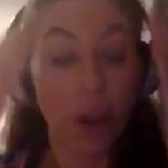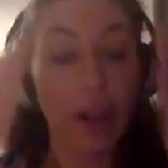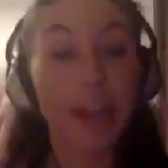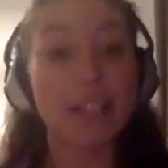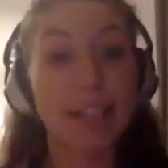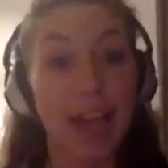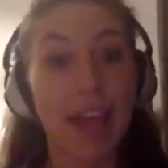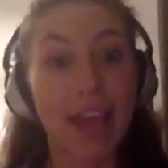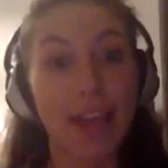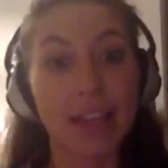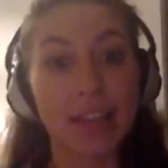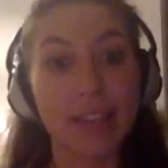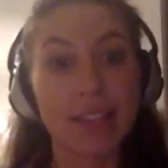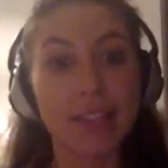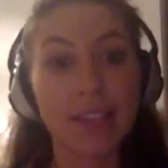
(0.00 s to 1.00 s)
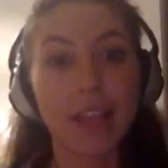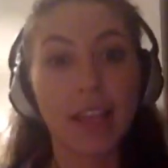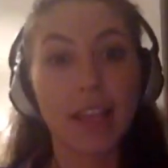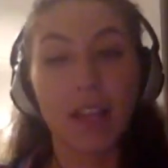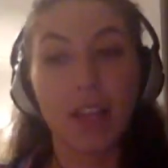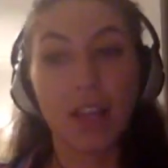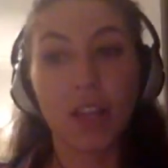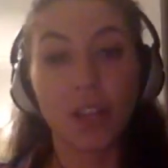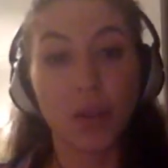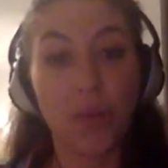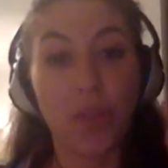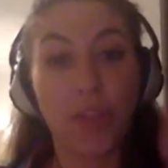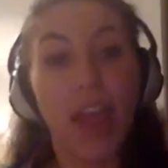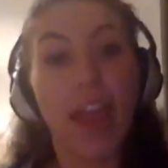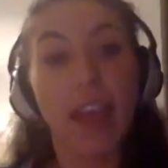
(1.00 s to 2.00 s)
trying to say is, you
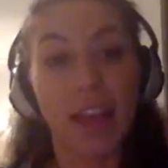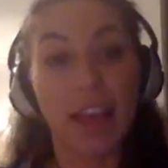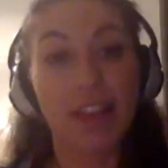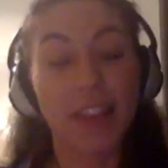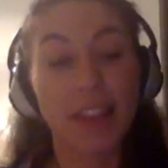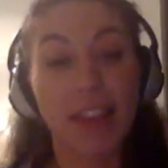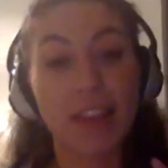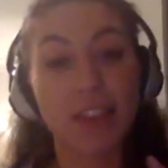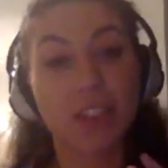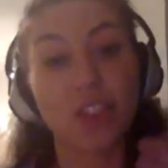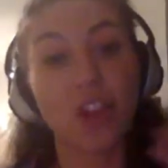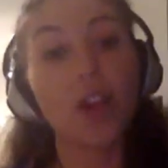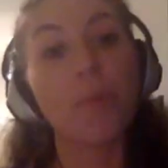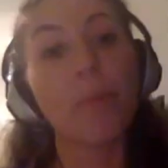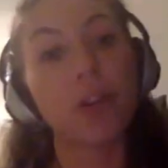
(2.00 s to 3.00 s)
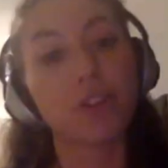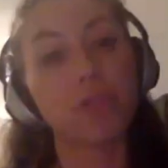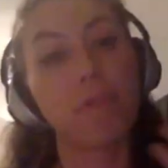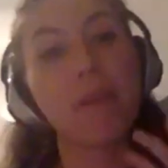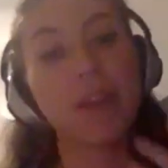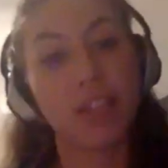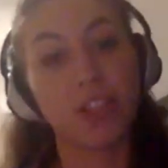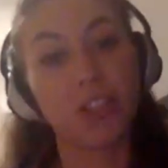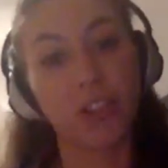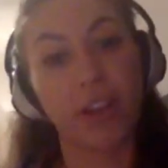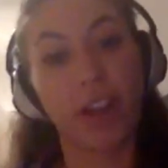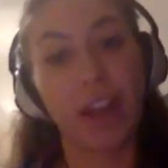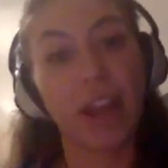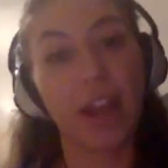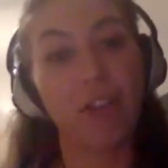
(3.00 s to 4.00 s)
think that there's so much
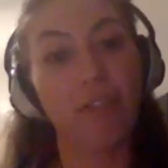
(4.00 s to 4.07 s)
mystery